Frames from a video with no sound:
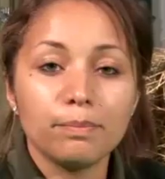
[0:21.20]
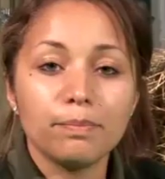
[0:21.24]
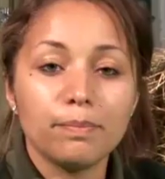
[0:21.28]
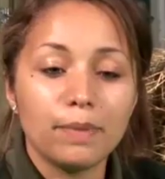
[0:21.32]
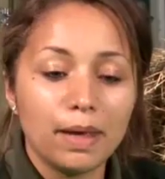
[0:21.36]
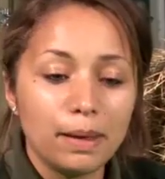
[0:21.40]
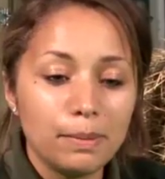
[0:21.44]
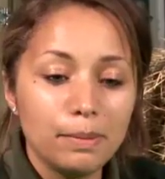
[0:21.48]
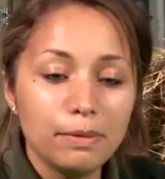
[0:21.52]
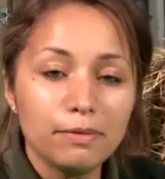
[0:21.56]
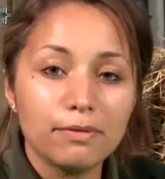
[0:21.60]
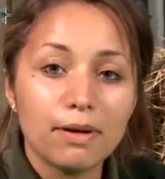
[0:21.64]

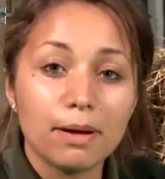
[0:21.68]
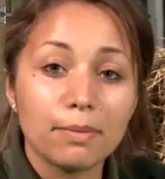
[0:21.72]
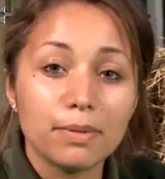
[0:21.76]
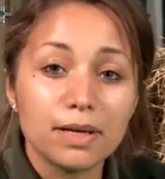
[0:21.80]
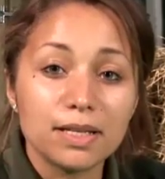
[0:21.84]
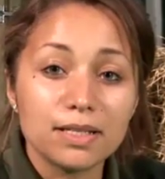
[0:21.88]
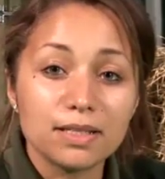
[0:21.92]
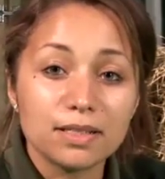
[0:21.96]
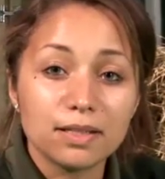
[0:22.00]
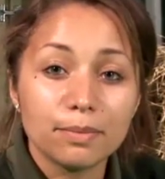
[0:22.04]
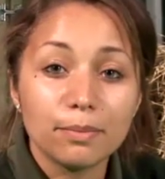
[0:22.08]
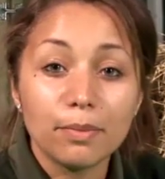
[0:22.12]
Baby
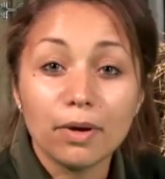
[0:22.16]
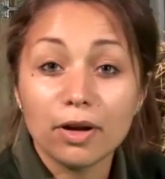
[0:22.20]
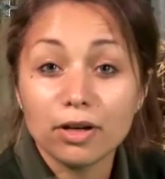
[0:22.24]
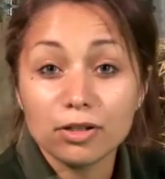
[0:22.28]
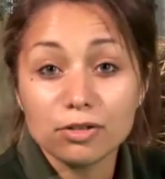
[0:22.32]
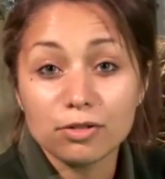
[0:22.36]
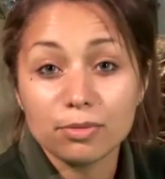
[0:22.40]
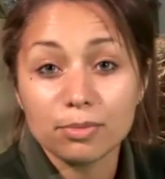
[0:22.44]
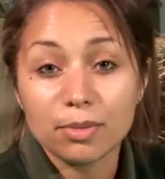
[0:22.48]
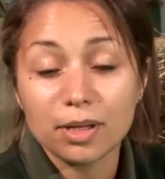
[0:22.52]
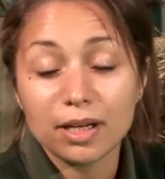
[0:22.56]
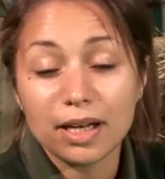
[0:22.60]
rabbits
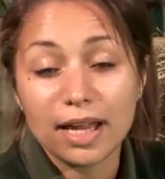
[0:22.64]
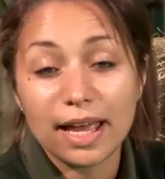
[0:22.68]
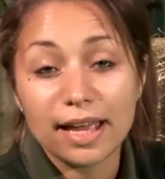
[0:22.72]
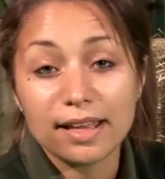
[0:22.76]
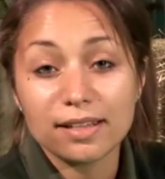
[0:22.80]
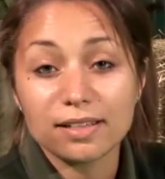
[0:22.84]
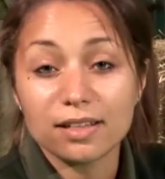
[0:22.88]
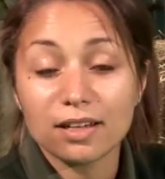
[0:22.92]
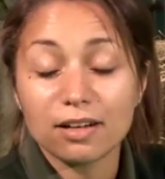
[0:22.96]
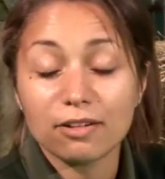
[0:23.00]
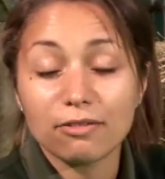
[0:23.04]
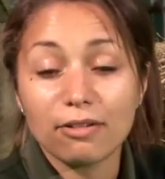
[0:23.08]
emerge from the
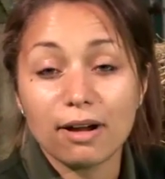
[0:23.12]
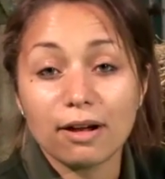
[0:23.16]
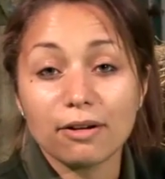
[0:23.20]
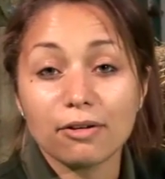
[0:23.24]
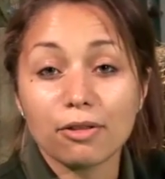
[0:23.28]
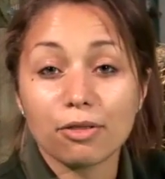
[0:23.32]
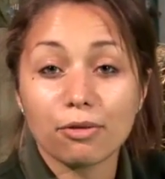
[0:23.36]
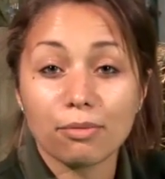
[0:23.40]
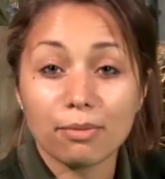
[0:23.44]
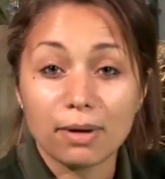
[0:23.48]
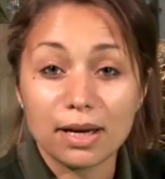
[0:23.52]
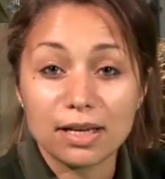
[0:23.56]
nest at
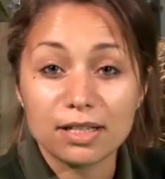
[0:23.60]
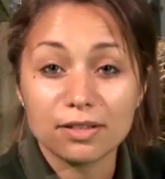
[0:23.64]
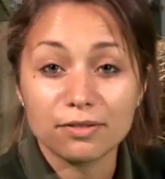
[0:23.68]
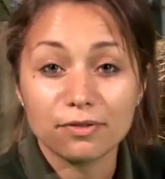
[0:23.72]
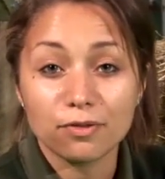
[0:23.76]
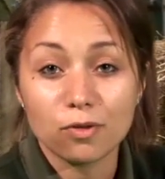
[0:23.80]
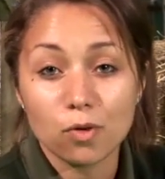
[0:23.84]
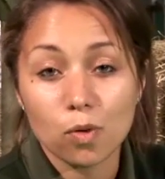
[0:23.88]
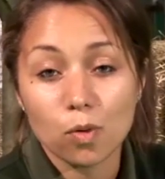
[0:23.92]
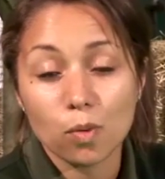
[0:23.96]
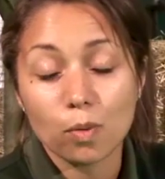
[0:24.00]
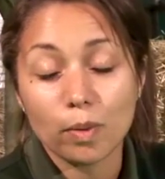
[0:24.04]
around 3 to
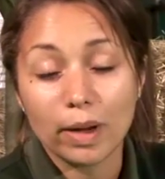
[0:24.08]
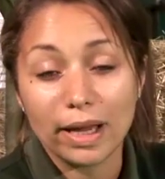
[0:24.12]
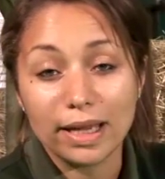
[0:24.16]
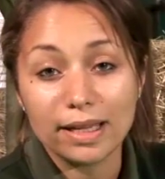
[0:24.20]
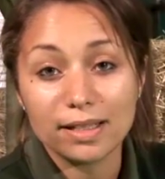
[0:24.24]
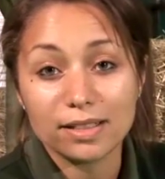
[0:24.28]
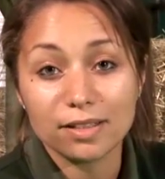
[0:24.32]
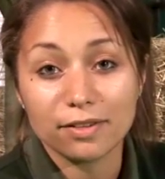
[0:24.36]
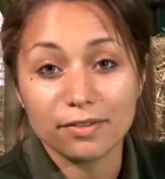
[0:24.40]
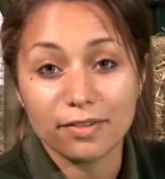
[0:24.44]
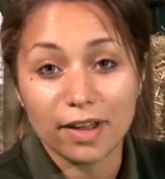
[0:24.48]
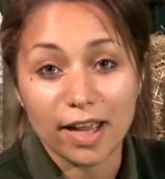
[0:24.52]
4
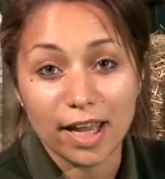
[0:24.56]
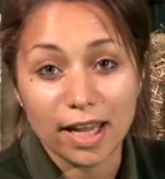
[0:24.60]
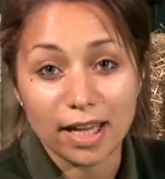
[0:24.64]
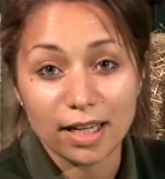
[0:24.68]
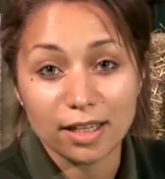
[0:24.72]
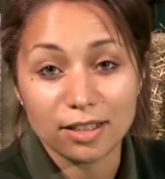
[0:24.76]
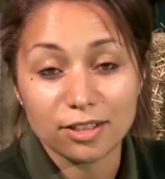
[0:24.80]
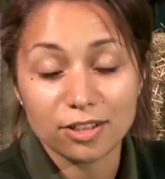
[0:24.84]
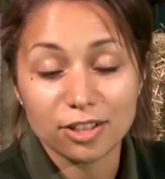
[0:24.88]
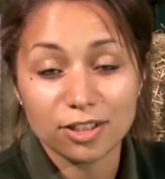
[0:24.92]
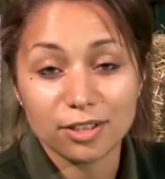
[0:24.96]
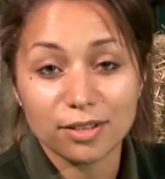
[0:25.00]
weeks of
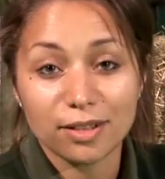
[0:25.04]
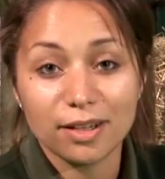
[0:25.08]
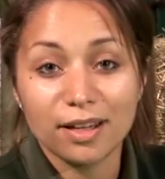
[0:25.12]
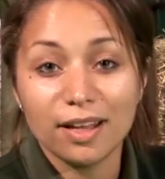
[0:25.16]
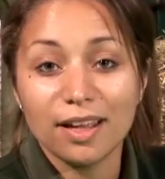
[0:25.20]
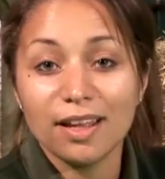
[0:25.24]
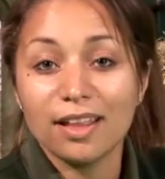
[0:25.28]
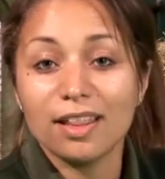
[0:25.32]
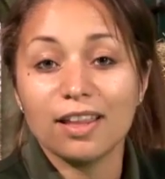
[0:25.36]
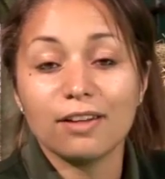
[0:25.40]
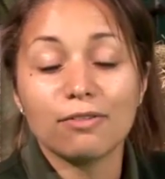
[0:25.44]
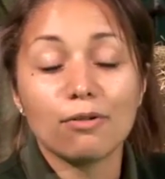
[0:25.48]
age.
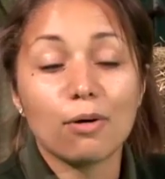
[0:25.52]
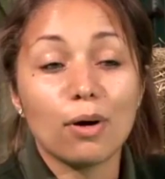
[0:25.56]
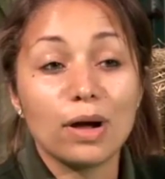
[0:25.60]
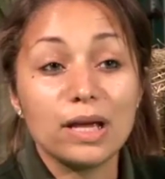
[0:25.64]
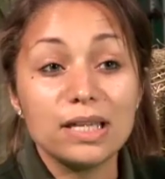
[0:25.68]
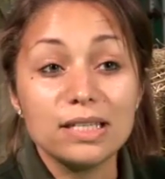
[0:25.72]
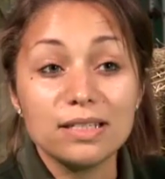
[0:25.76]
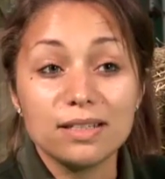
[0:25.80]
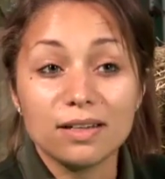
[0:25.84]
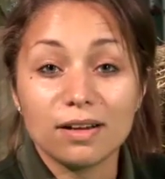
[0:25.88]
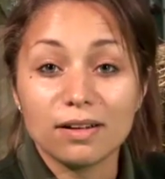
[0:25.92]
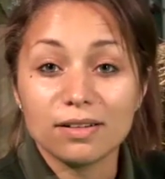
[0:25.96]
Their
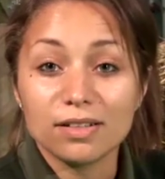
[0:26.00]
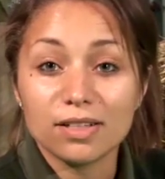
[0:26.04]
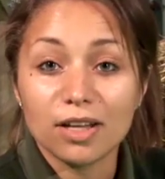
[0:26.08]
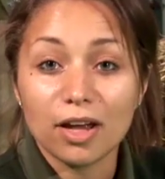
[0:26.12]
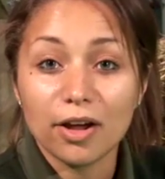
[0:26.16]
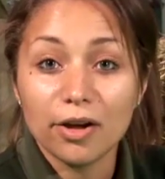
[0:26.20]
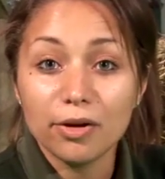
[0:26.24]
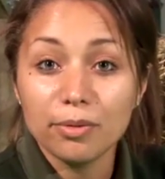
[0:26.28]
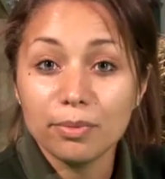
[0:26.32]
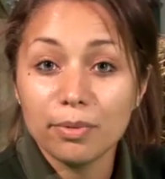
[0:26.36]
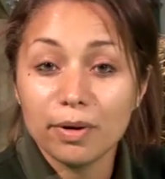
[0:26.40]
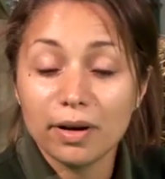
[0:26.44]
eyes start
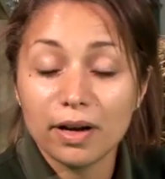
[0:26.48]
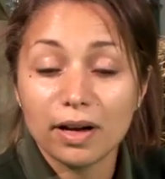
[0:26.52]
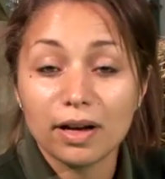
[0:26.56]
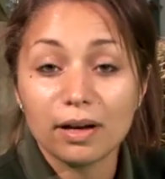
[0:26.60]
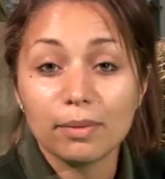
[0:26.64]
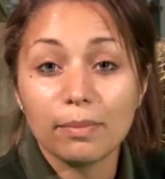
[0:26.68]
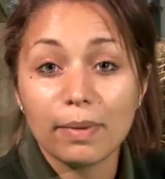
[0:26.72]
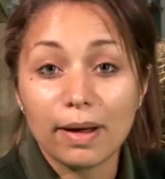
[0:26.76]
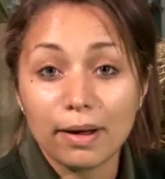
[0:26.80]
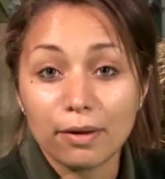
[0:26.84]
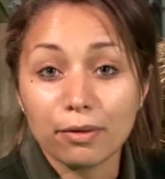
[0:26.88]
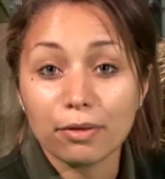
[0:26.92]
to open
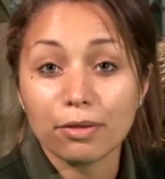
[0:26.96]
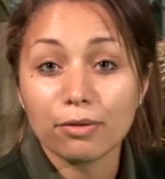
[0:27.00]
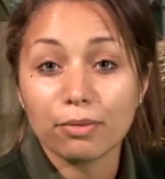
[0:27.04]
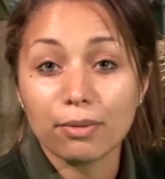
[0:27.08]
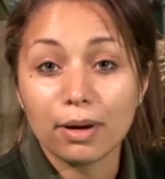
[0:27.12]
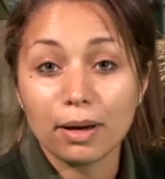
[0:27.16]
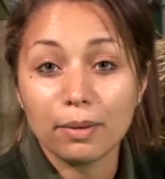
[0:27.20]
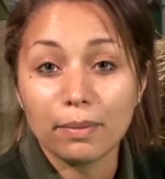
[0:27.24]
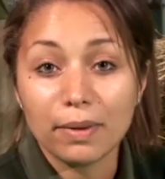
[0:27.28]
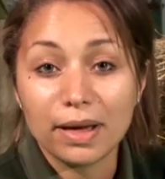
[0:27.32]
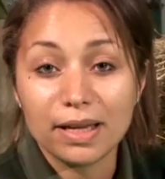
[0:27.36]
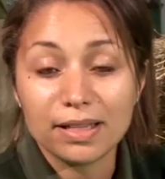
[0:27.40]
at about
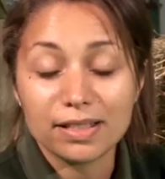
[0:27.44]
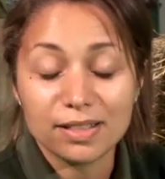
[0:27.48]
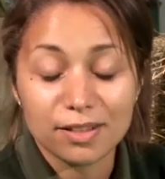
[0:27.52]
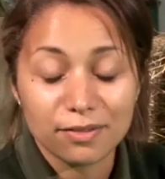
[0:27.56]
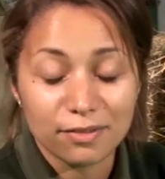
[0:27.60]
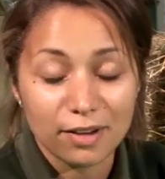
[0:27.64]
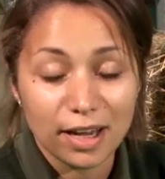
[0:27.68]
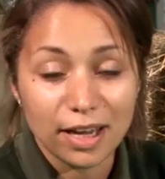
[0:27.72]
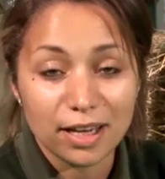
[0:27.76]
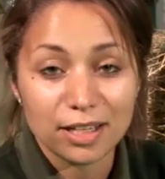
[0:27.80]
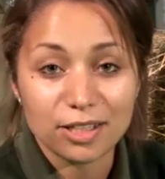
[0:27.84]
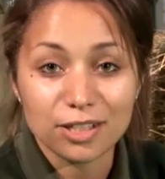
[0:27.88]
3 weeks
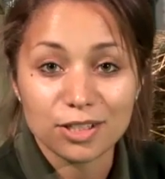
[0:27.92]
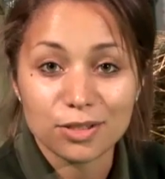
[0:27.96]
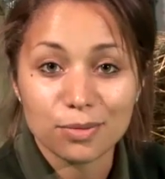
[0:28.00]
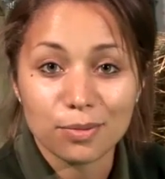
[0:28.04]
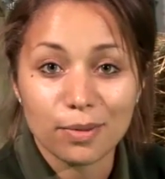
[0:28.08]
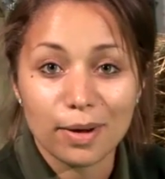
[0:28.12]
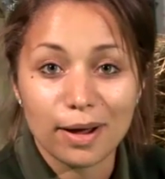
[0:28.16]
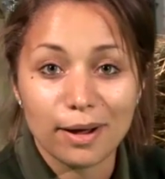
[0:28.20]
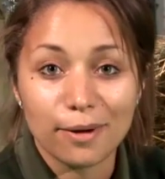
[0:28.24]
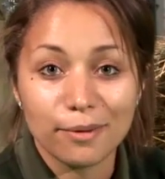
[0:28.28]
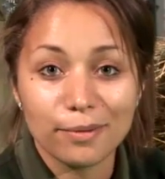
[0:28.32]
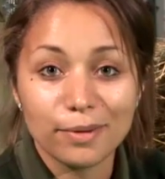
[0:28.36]
of age
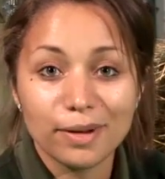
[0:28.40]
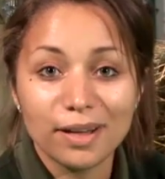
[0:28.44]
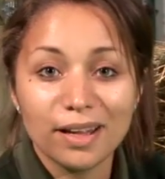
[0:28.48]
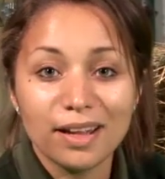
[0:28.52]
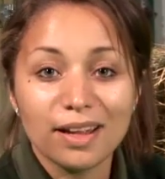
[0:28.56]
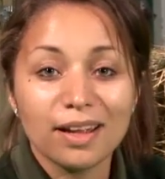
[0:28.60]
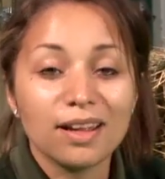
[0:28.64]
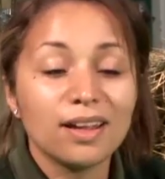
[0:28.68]
as well.